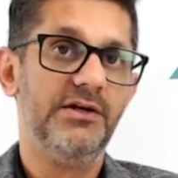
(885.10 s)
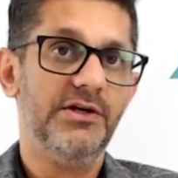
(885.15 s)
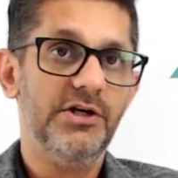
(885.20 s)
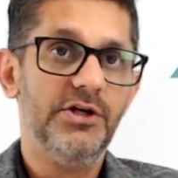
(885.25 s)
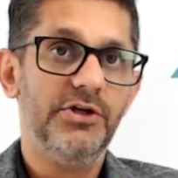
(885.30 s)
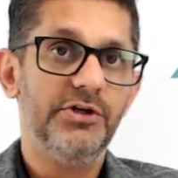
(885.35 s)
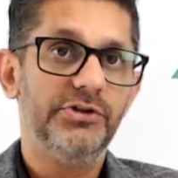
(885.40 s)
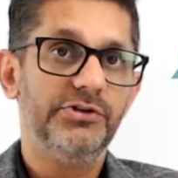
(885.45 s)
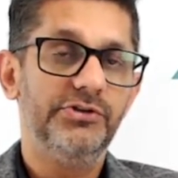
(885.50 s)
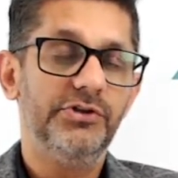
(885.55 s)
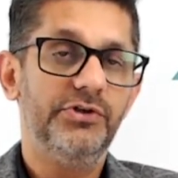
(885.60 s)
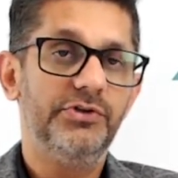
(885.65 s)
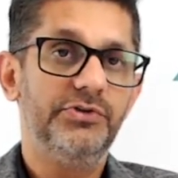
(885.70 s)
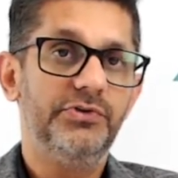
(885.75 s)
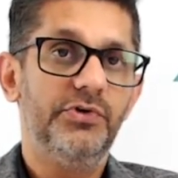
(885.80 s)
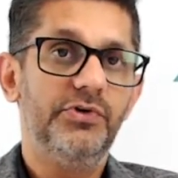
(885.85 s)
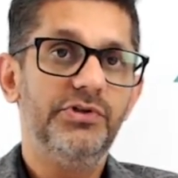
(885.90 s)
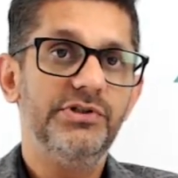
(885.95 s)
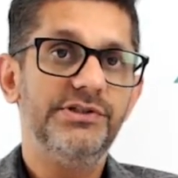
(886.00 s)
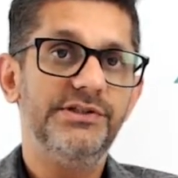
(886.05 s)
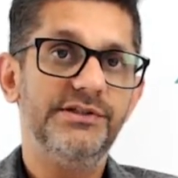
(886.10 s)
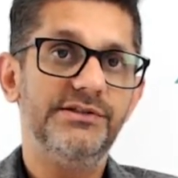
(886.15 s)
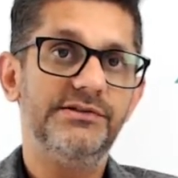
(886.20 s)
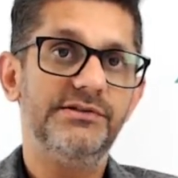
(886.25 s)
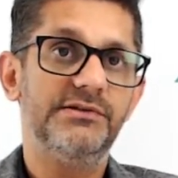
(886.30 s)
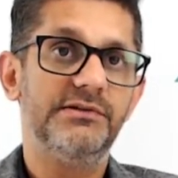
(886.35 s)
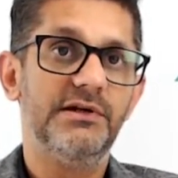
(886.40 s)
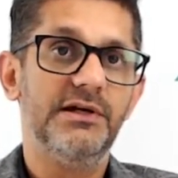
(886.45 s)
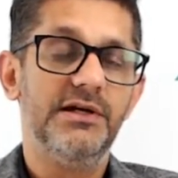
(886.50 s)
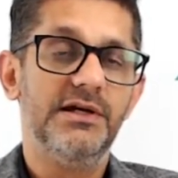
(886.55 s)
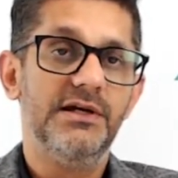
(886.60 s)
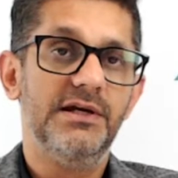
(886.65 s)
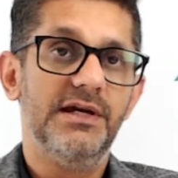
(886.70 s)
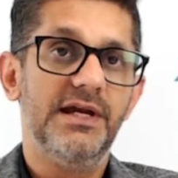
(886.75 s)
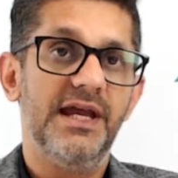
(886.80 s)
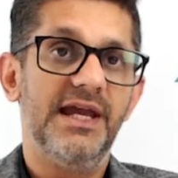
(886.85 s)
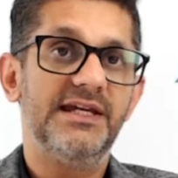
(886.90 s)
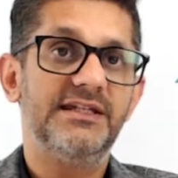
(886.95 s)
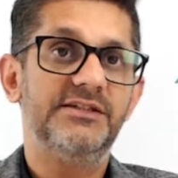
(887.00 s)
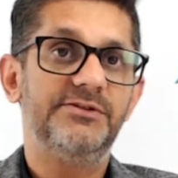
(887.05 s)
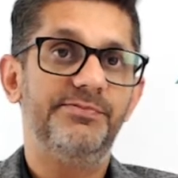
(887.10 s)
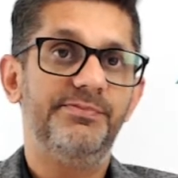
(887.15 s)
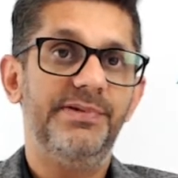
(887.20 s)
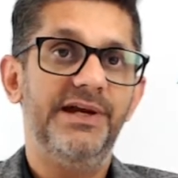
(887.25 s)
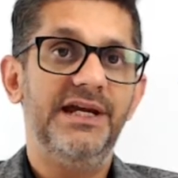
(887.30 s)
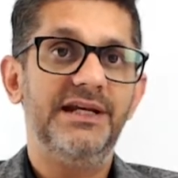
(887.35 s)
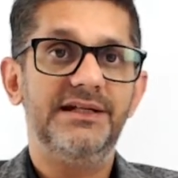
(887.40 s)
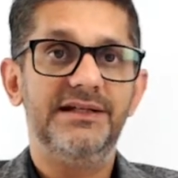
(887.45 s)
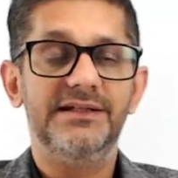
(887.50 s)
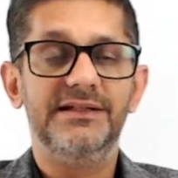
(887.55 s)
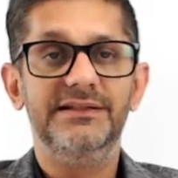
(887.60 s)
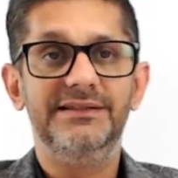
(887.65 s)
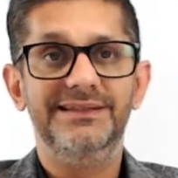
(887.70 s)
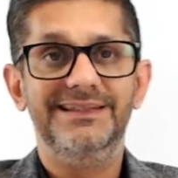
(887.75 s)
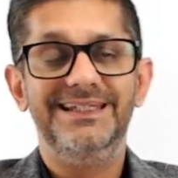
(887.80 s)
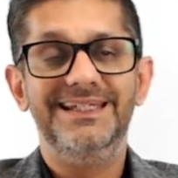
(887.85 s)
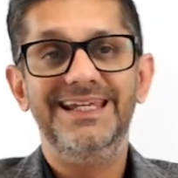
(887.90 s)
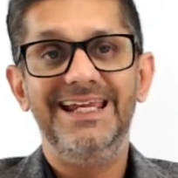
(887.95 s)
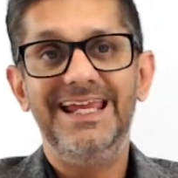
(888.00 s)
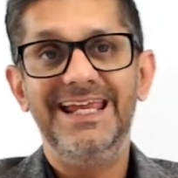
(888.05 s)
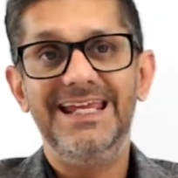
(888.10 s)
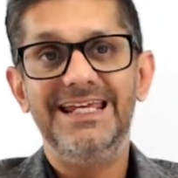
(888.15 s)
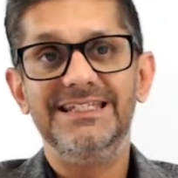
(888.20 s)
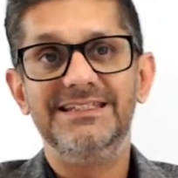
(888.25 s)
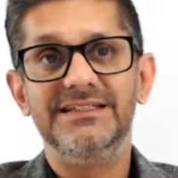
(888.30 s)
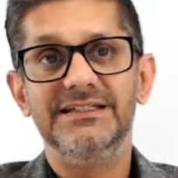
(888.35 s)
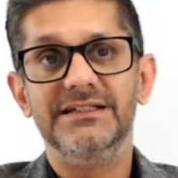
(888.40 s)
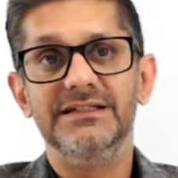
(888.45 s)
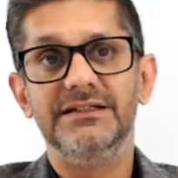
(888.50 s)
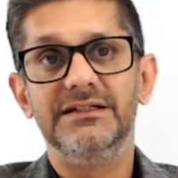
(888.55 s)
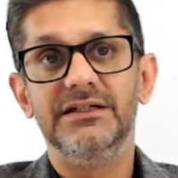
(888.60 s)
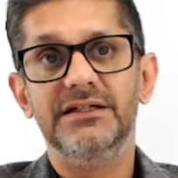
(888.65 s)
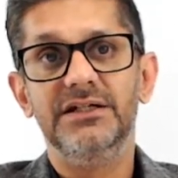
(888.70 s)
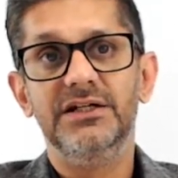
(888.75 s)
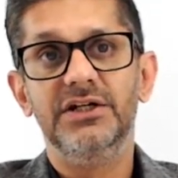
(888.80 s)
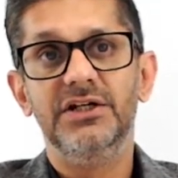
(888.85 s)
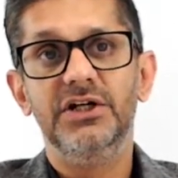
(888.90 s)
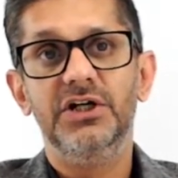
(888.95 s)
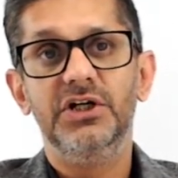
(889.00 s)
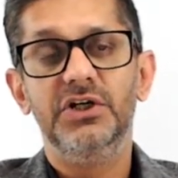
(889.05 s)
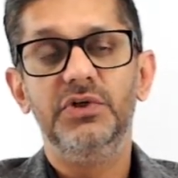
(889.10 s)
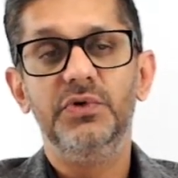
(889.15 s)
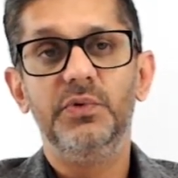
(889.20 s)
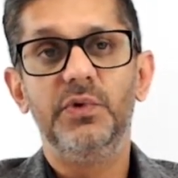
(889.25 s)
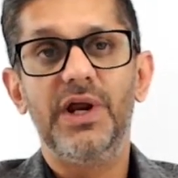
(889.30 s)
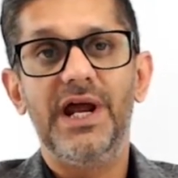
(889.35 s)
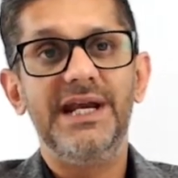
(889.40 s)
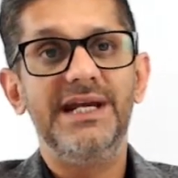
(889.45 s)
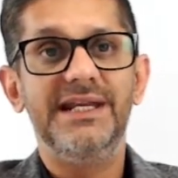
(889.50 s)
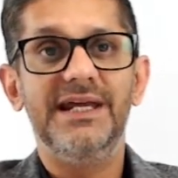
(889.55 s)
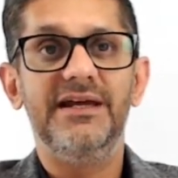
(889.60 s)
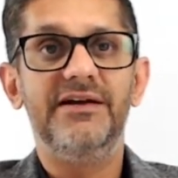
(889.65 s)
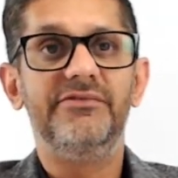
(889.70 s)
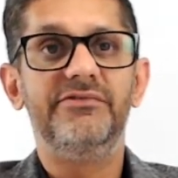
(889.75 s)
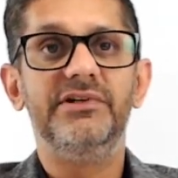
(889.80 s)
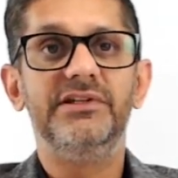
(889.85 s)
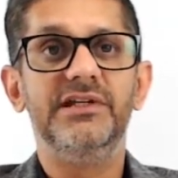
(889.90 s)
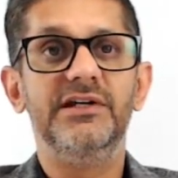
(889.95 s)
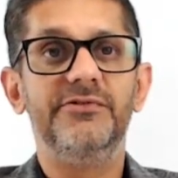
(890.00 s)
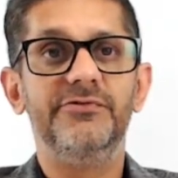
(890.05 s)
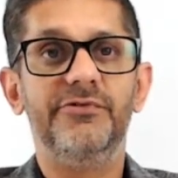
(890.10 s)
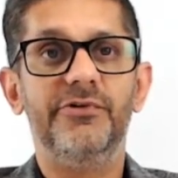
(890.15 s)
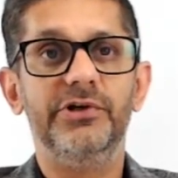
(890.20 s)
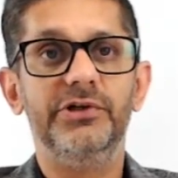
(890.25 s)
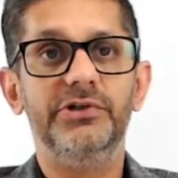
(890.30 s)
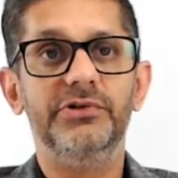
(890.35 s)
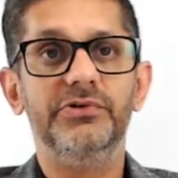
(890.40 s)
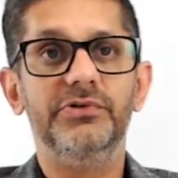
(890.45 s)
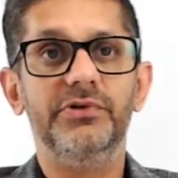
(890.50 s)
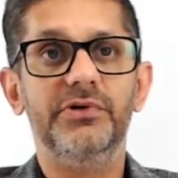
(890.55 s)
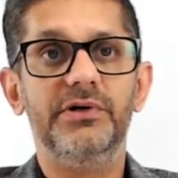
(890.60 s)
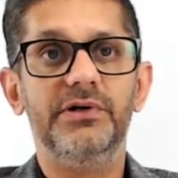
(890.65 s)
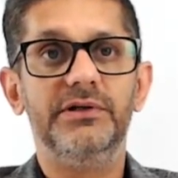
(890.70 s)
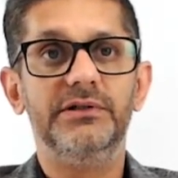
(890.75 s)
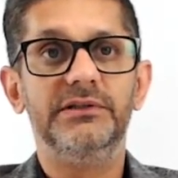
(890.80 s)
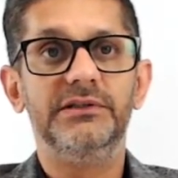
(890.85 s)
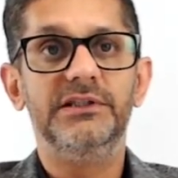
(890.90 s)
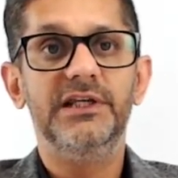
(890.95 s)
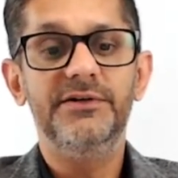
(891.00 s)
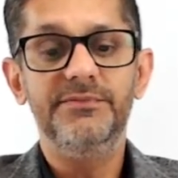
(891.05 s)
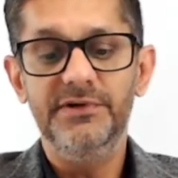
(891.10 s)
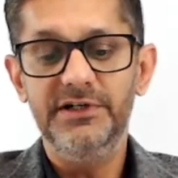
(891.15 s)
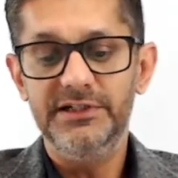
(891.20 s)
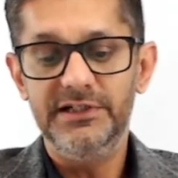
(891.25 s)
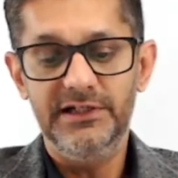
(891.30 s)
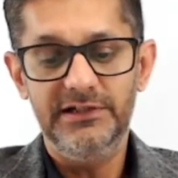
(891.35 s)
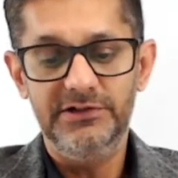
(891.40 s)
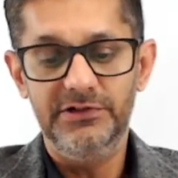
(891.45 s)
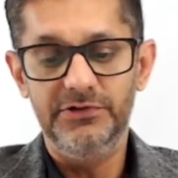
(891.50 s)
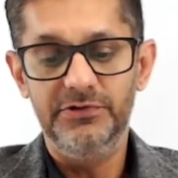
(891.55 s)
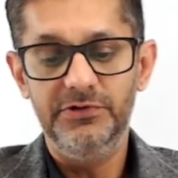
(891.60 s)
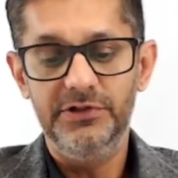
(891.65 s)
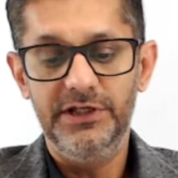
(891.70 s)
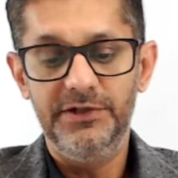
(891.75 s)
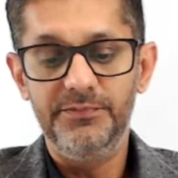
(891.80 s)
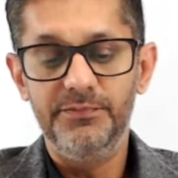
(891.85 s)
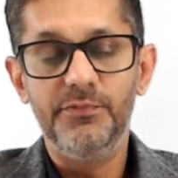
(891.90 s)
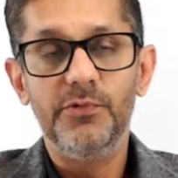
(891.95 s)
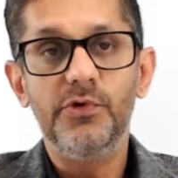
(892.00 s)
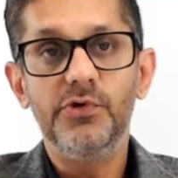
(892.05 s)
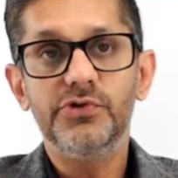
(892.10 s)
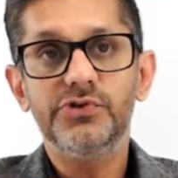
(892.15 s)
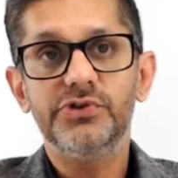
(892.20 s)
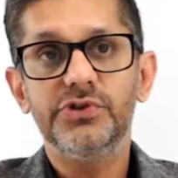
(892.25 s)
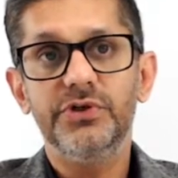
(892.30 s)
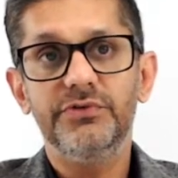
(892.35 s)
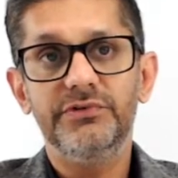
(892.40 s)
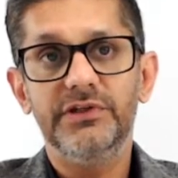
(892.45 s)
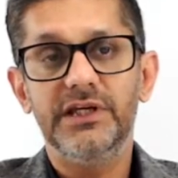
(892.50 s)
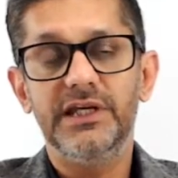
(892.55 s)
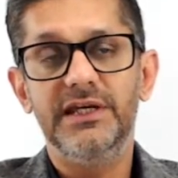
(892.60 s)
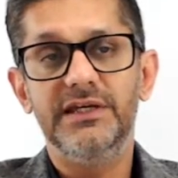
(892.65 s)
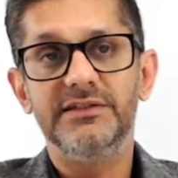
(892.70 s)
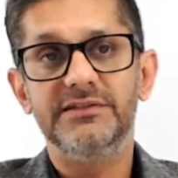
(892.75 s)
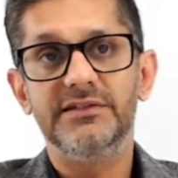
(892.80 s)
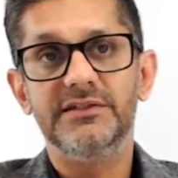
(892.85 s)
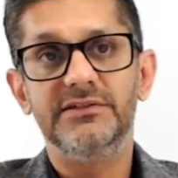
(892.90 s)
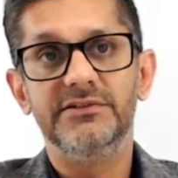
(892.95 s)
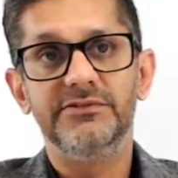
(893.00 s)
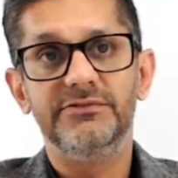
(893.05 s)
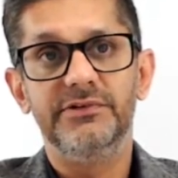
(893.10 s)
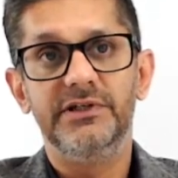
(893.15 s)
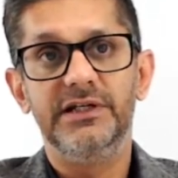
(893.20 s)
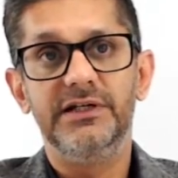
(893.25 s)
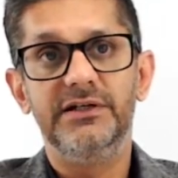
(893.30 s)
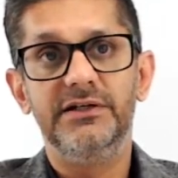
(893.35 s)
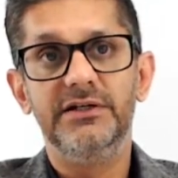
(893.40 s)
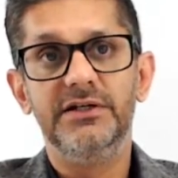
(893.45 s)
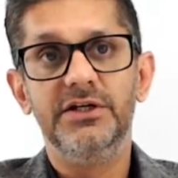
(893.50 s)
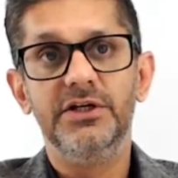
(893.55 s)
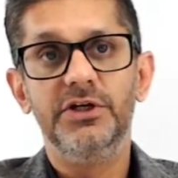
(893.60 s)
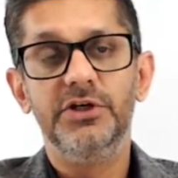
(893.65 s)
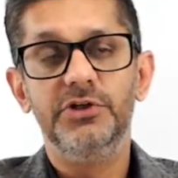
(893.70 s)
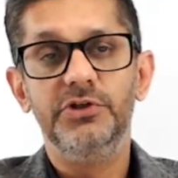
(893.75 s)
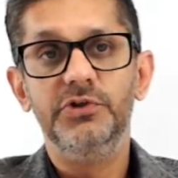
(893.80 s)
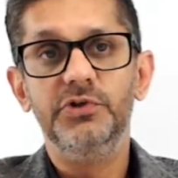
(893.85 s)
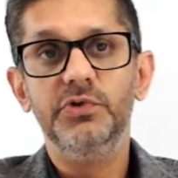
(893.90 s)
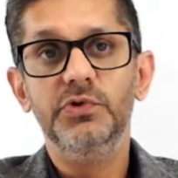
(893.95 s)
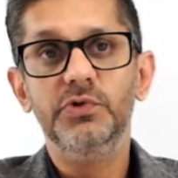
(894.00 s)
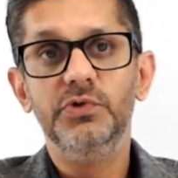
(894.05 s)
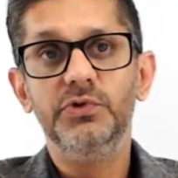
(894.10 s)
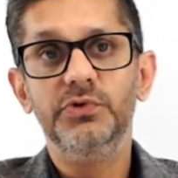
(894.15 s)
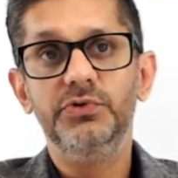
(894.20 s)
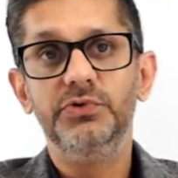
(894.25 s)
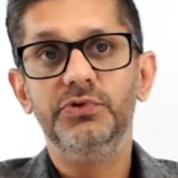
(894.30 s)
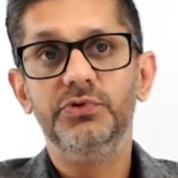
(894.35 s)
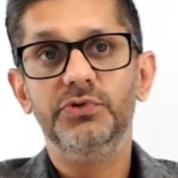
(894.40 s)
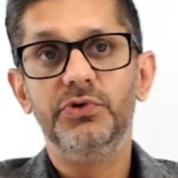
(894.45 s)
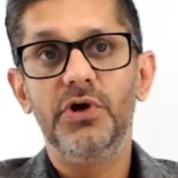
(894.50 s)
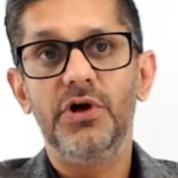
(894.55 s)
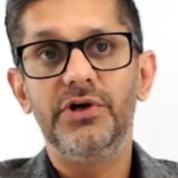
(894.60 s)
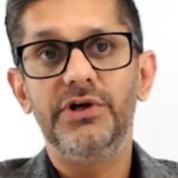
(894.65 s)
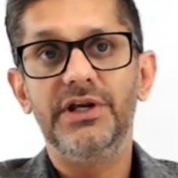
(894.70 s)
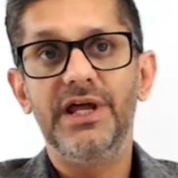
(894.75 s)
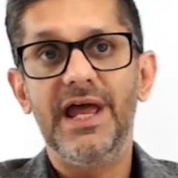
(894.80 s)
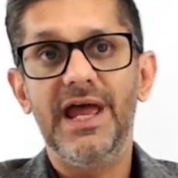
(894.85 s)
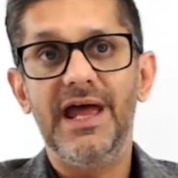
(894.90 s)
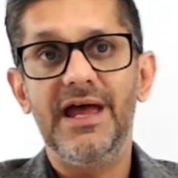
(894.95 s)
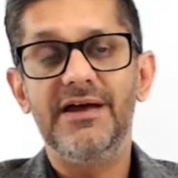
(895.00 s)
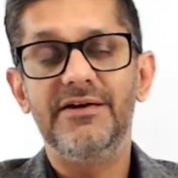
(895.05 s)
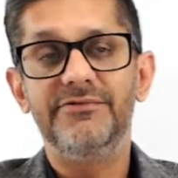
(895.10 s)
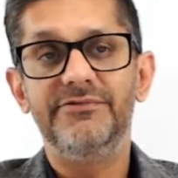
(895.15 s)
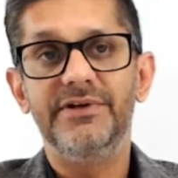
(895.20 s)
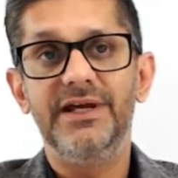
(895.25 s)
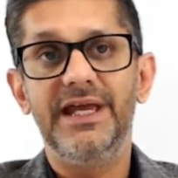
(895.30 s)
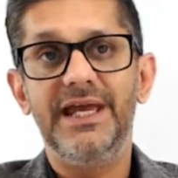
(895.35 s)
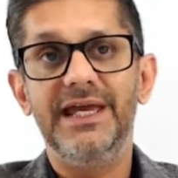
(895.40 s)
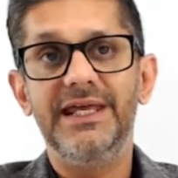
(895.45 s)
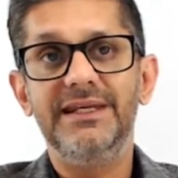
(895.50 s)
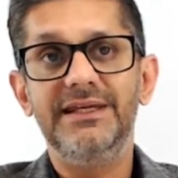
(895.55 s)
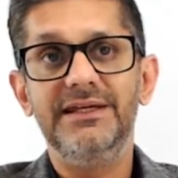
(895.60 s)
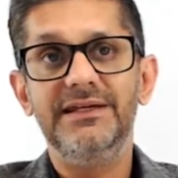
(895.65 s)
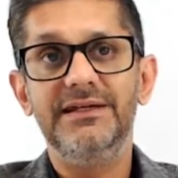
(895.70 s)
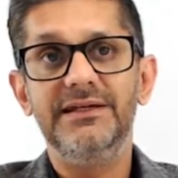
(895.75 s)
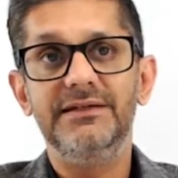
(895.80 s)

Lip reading: So don't just expect the agent to write everything for you. Let me tell you, in most of the cases where you do not have any